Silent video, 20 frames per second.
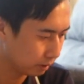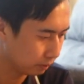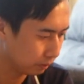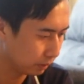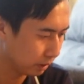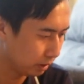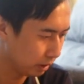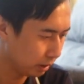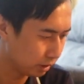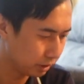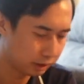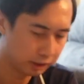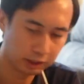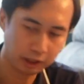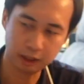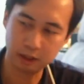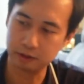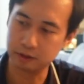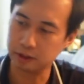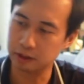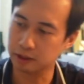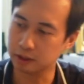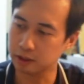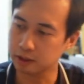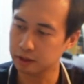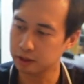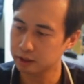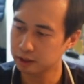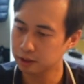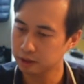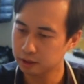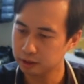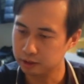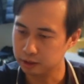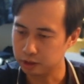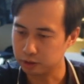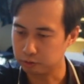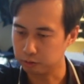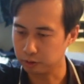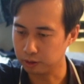But let's see how
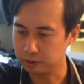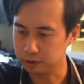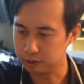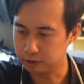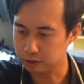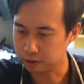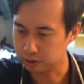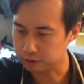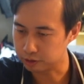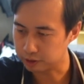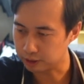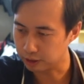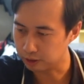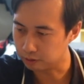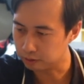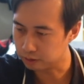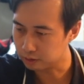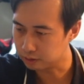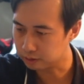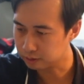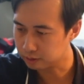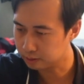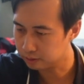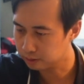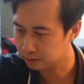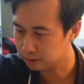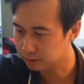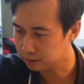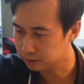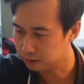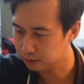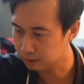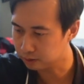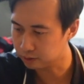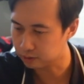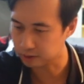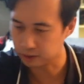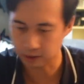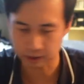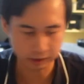this one turns out.
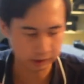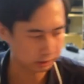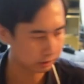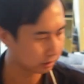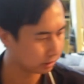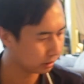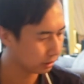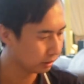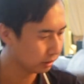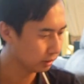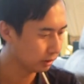Looks like it's